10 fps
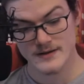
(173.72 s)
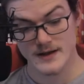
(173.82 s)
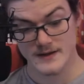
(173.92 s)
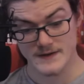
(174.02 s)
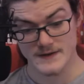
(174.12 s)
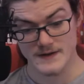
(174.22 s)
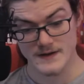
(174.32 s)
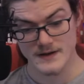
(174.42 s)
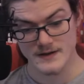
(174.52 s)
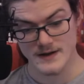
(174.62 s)
That is
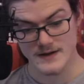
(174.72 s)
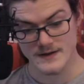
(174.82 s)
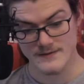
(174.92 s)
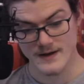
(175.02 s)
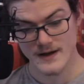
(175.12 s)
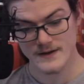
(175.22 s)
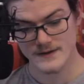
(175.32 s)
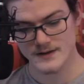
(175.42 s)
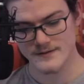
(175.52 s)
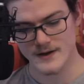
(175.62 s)
indeed dainty fare,
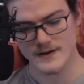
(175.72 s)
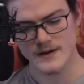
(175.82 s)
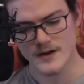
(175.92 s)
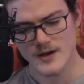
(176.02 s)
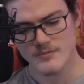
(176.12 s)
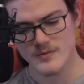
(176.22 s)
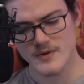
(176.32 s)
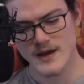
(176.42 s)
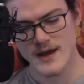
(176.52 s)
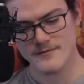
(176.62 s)
said the father, but be
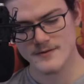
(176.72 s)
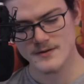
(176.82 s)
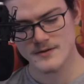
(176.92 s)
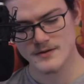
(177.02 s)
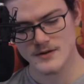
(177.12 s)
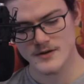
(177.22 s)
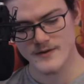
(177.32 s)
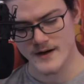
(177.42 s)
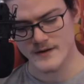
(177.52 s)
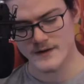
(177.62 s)
careful and look
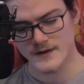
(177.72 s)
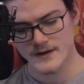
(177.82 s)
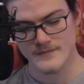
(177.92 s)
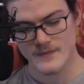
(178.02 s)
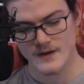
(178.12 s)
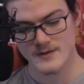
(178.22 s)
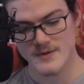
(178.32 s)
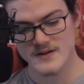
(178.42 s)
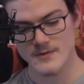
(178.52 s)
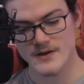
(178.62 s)
around,
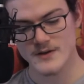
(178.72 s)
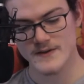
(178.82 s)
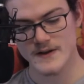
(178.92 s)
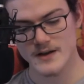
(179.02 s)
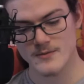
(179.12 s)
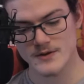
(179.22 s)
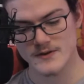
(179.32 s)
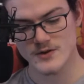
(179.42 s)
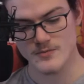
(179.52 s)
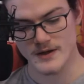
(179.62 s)
especially when you see any one
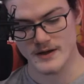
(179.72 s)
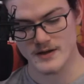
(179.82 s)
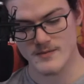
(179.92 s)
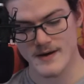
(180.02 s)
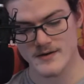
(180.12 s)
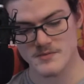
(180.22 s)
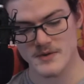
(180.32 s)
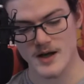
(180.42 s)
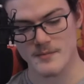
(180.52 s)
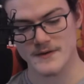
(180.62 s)
stooping and about to
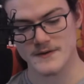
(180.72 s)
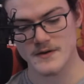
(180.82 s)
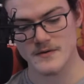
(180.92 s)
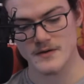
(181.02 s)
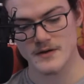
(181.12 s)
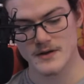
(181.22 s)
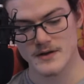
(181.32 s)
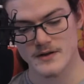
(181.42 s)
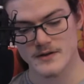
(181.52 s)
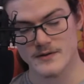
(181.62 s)
pick up a stone.
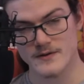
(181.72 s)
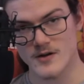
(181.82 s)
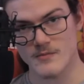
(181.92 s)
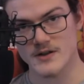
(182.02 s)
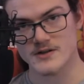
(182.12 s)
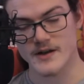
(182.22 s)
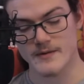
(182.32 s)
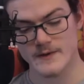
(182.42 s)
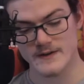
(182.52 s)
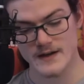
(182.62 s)
There is not much time
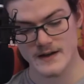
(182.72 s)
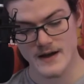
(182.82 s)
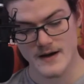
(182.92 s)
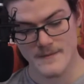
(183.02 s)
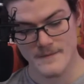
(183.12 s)
to stay then.